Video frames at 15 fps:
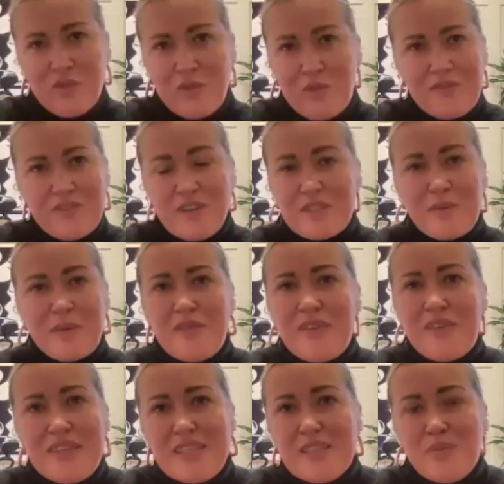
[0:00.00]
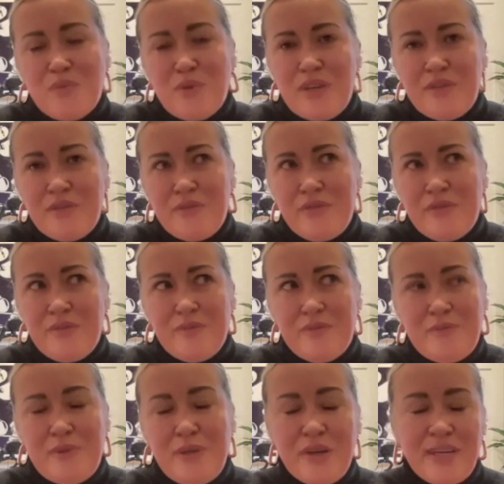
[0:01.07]
of what we've talked about, even in this brief
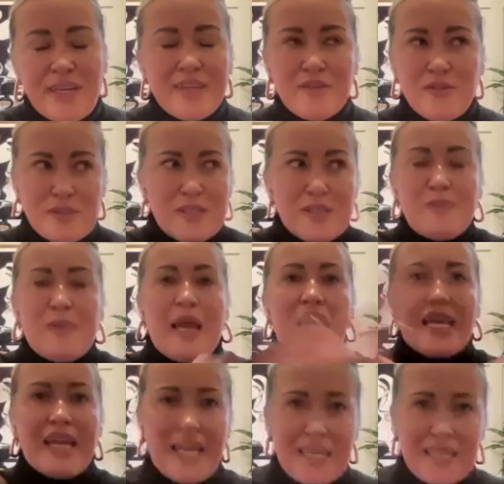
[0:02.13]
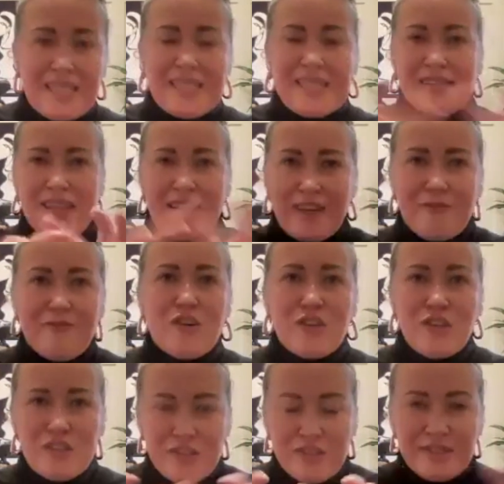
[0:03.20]
period, spanning these like
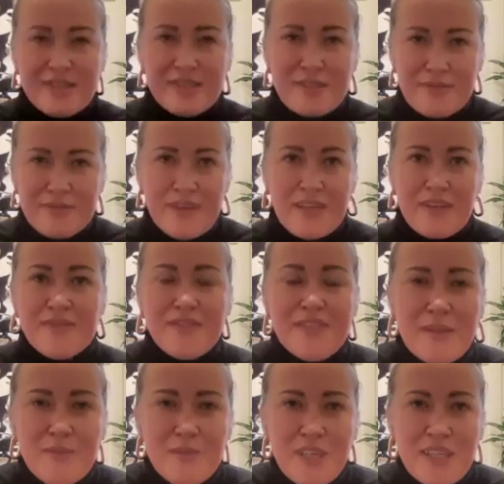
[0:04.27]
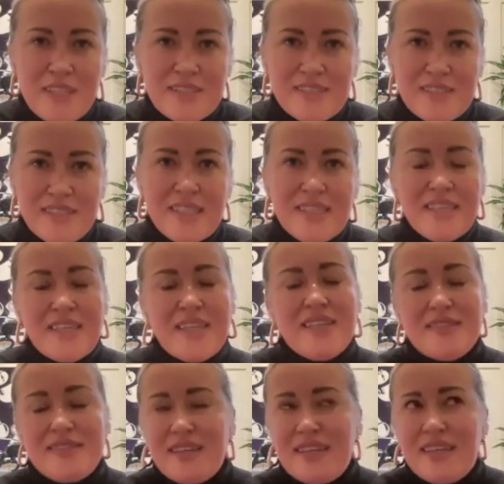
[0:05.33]
verticals of subjects,
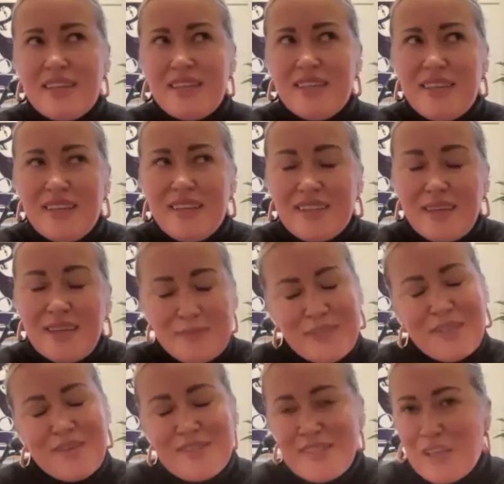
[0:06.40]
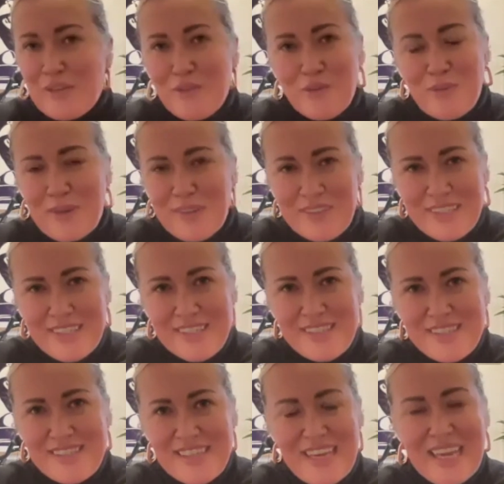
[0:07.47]
it it comes down to
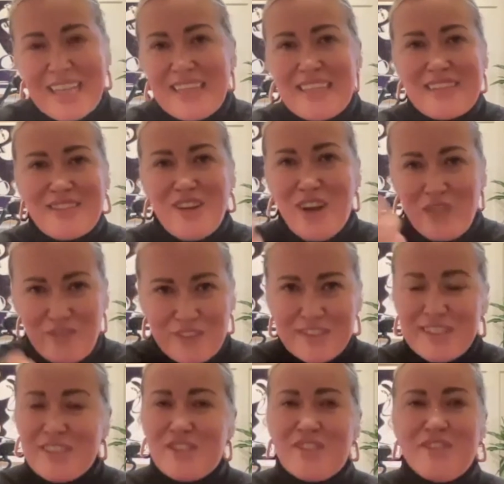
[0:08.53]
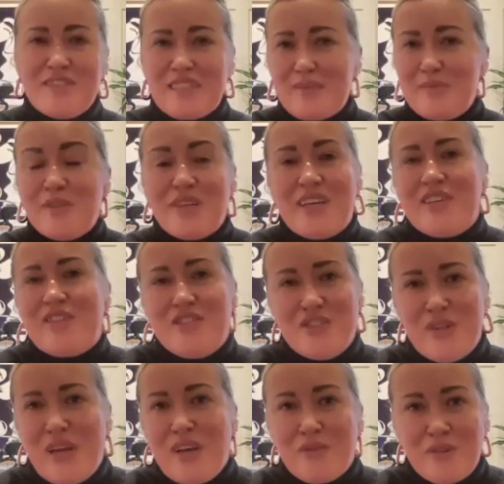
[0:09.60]
self-awareness and these conversations and communication
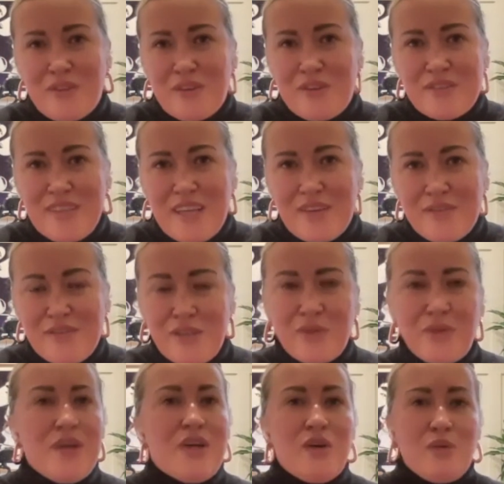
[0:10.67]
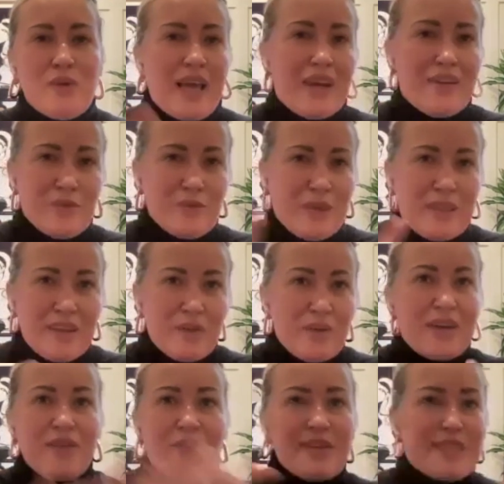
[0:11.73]
you have with yourself. So we think we
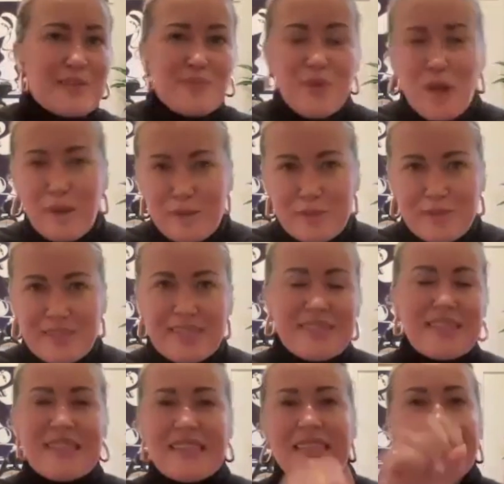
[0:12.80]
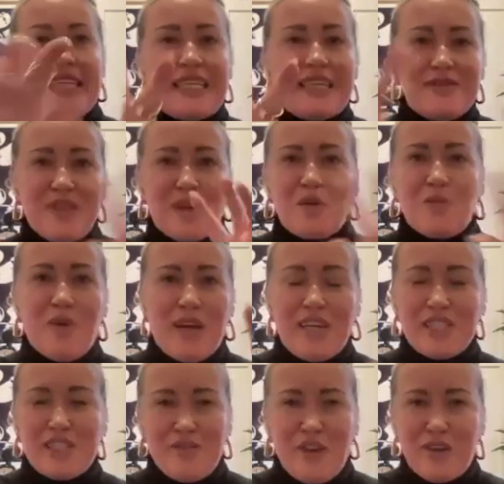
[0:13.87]
have all these problems, these little leaves on a
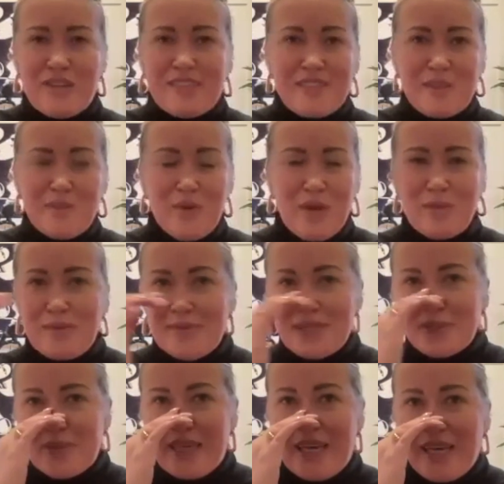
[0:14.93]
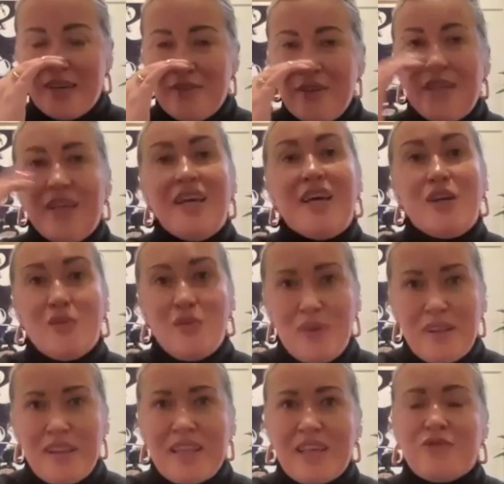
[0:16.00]
branch of all these little problems that we have. And
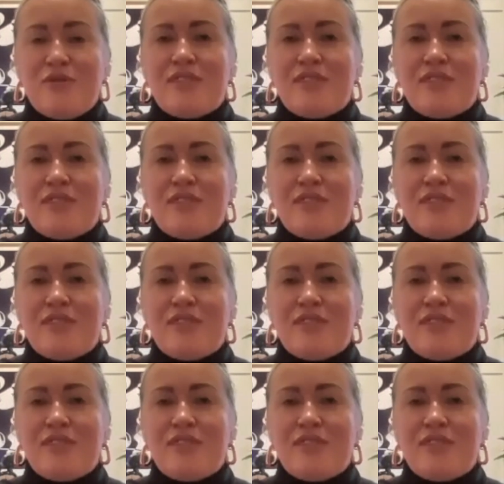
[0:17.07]
really, if